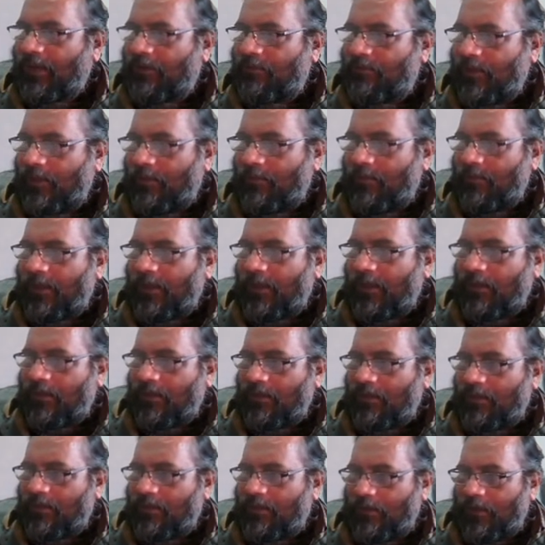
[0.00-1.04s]

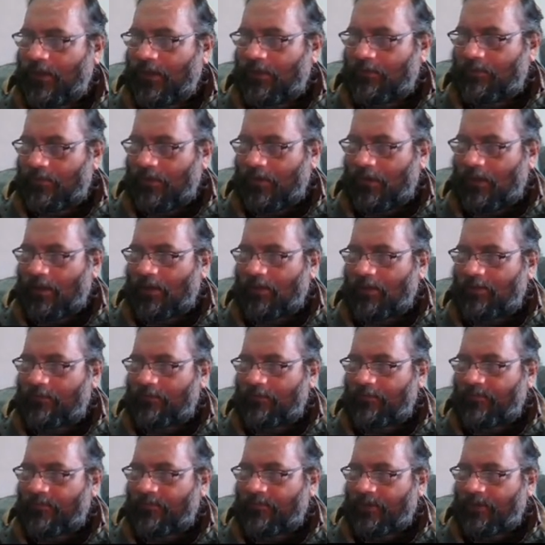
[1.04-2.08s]
experiment in your lab
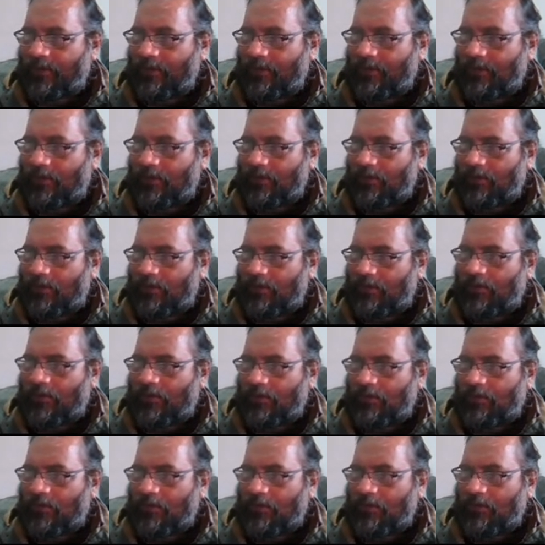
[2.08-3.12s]
class.
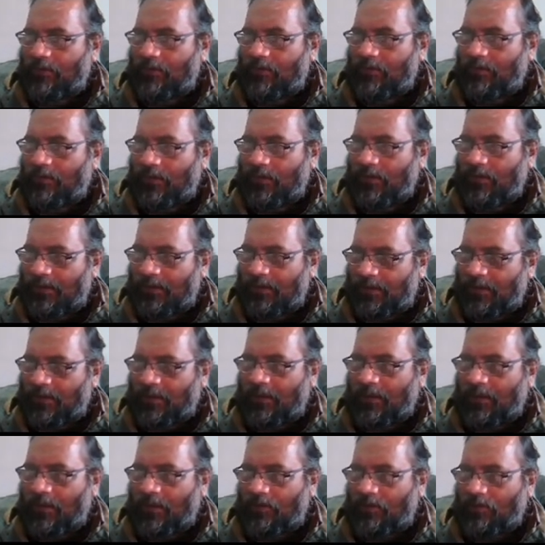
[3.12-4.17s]

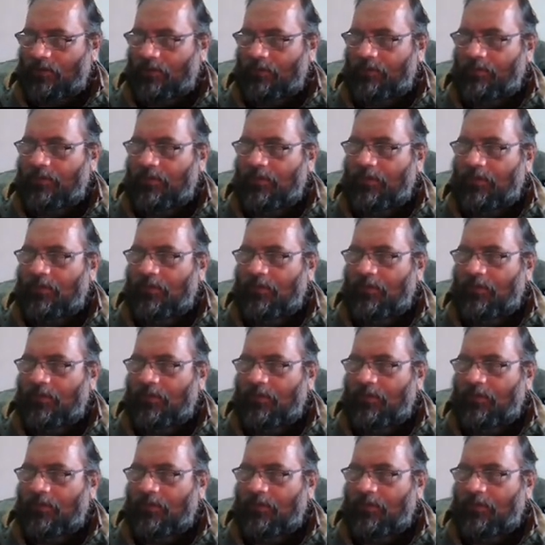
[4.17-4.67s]
Install Hadoop,